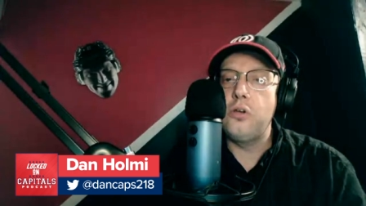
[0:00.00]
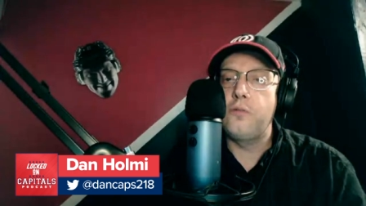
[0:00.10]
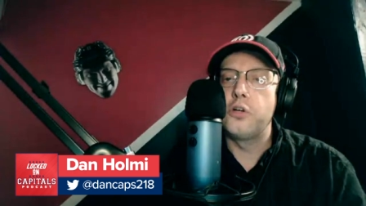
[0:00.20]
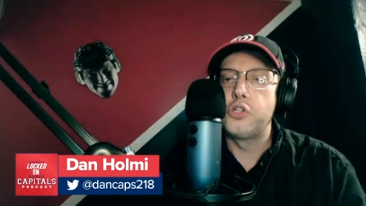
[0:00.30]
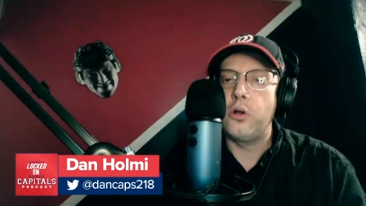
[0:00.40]
you
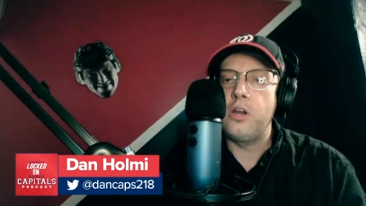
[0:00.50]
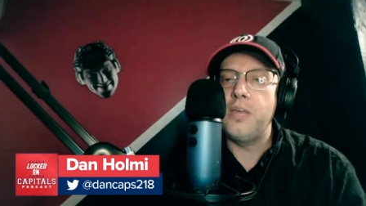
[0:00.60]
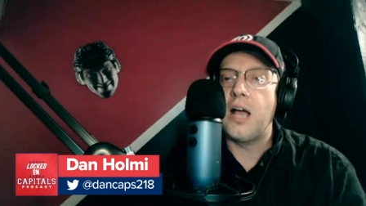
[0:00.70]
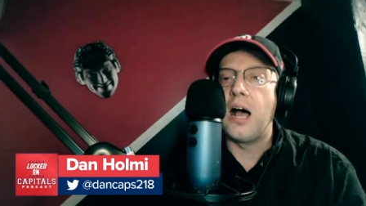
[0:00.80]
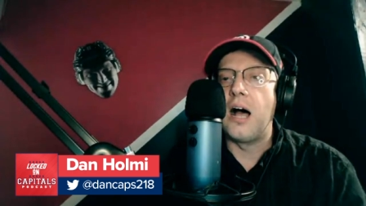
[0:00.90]
for joining
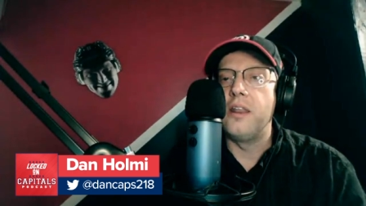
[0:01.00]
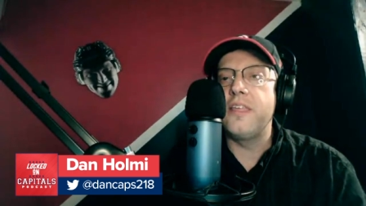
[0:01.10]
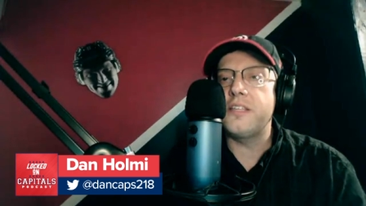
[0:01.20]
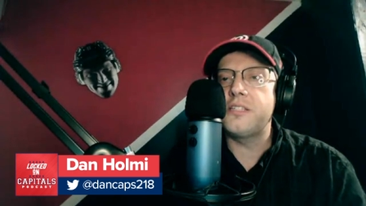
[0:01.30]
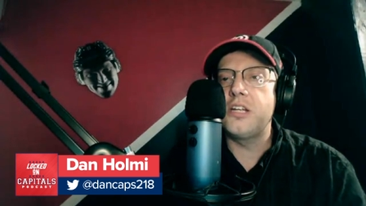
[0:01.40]
me on
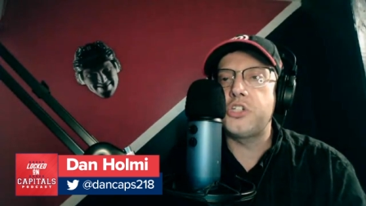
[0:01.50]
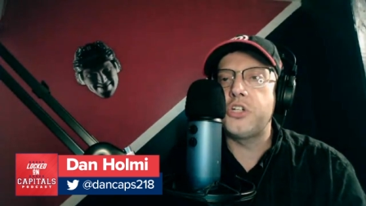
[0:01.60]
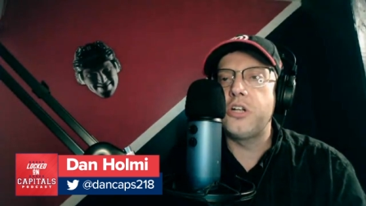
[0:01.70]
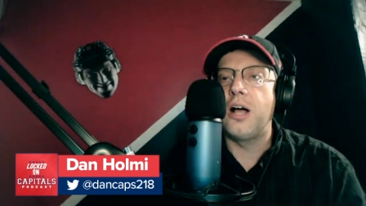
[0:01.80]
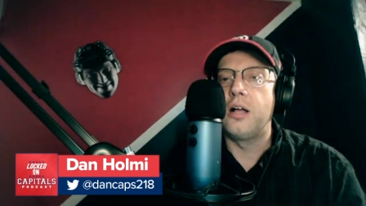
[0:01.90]
this
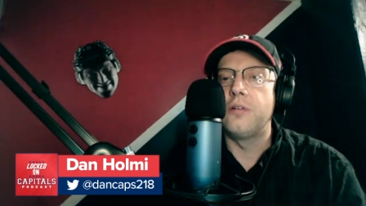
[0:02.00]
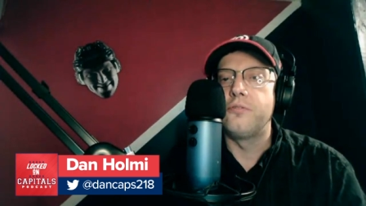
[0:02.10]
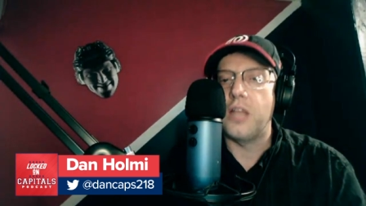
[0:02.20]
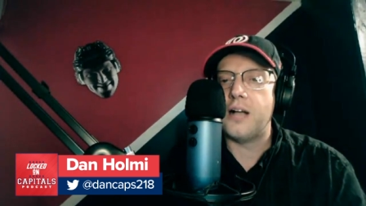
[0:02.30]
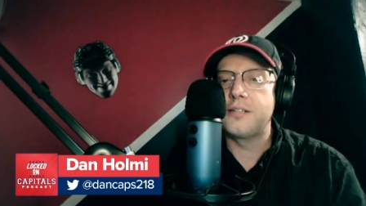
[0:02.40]
edition
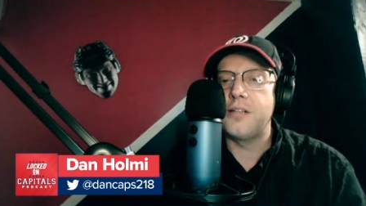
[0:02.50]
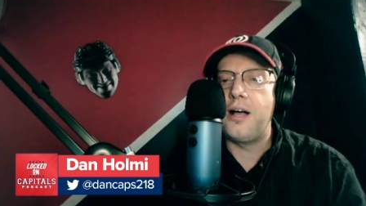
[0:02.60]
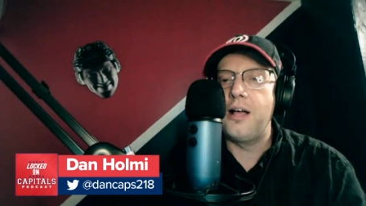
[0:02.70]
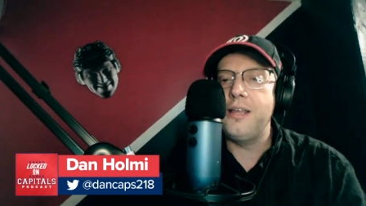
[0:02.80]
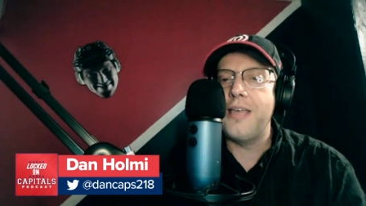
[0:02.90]
of Locked
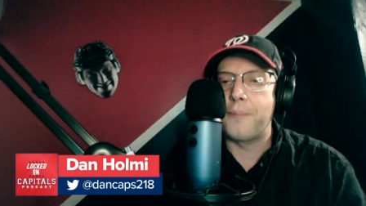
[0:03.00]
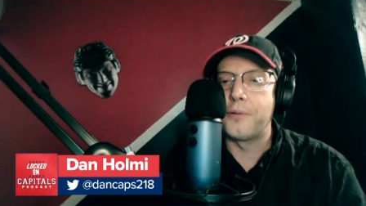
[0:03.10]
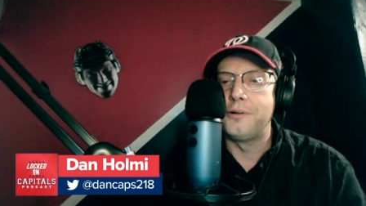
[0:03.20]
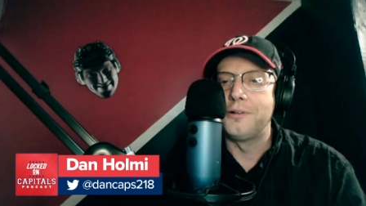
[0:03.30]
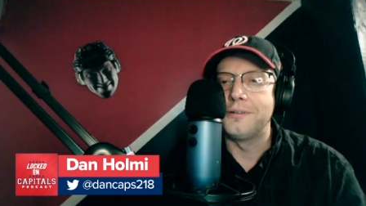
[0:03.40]
On
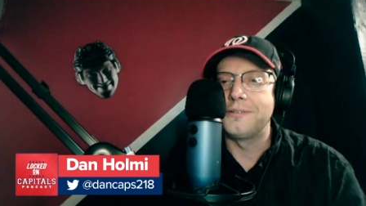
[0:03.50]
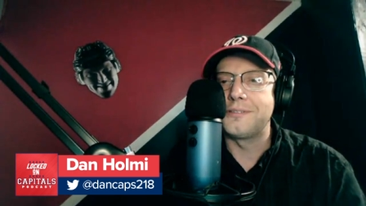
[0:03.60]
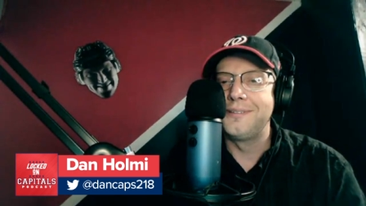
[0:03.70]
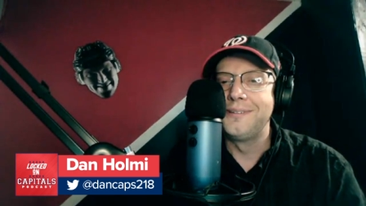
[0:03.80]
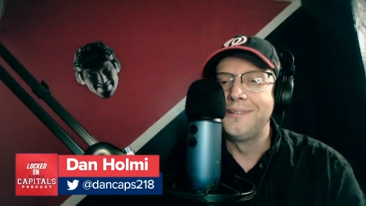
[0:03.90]
Capitals.